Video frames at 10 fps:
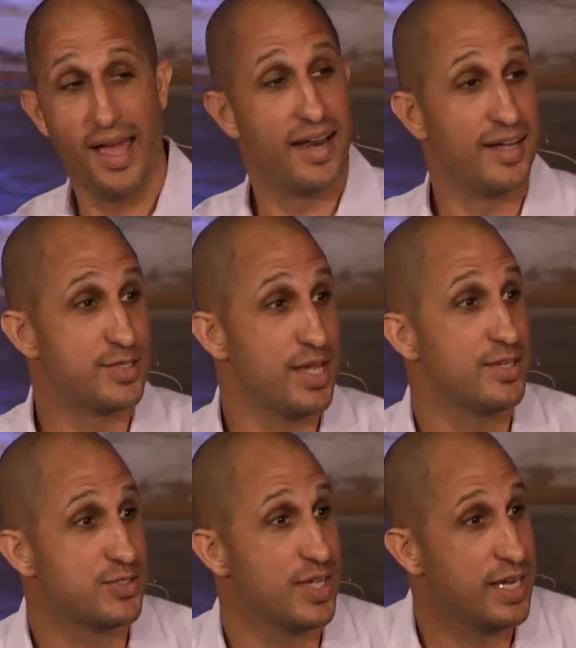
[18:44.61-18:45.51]
And Isaiah
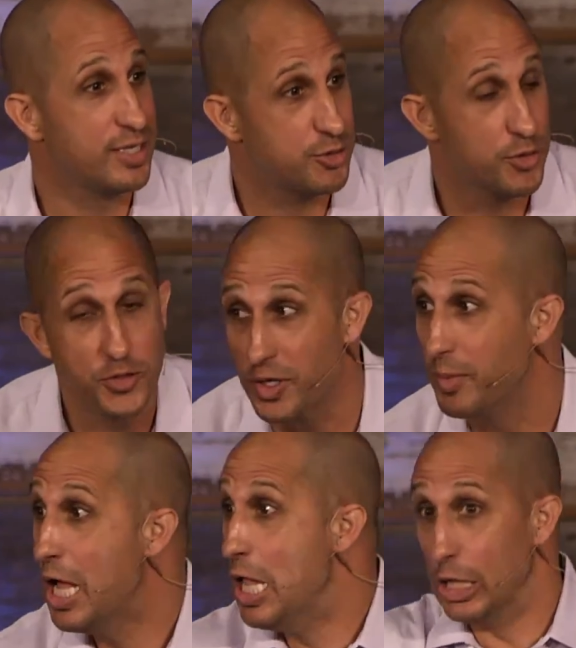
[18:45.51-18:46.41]
is saying in Jerusalem,
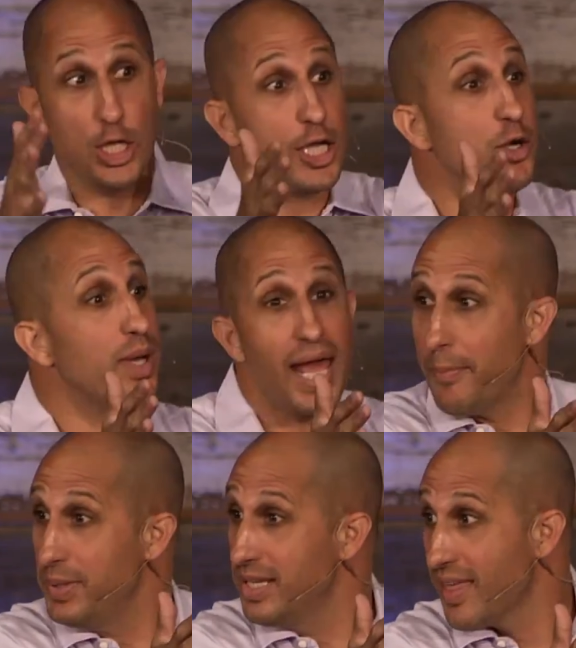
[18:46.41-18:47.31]
look at what
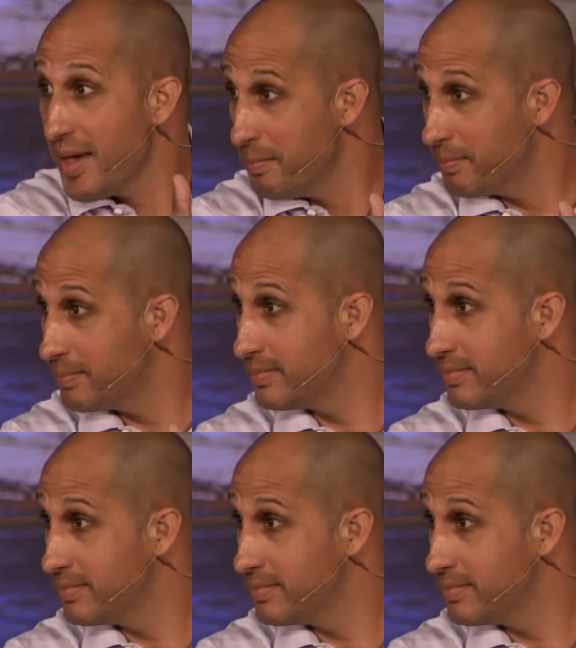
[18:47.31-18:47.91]
happened to them.